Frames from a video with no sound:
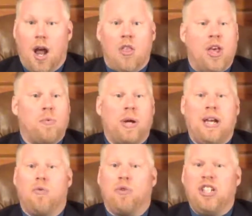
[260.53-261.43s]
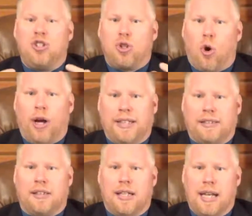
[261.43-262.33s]
then we
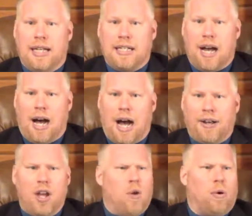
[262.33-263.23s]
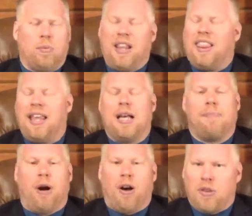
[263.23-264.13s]
rejoice in God. When we think
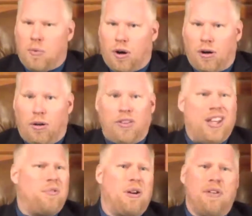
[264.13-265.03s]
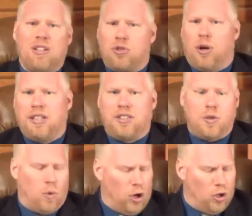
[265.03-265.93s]
upon the world, then we rejoice in the
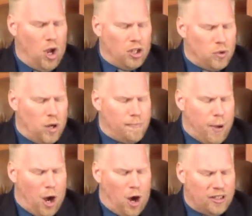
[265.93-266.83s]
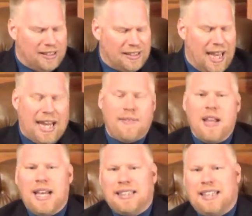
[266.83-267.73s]
world. So what Paul is saying
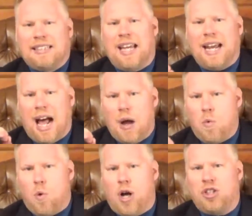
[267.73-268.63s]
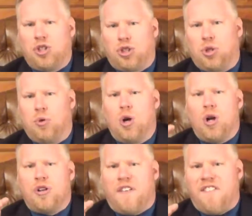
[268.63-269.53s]
is he's saying, I want you
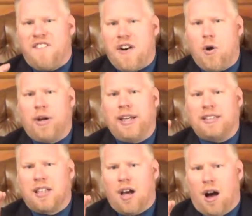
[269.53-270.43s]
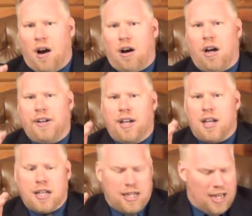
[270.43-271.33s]
to focus on
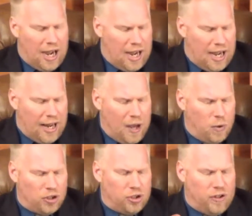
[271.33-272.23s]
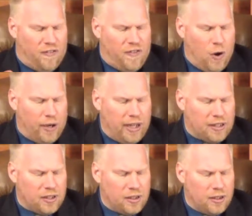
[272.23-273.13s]
God. I want you to focus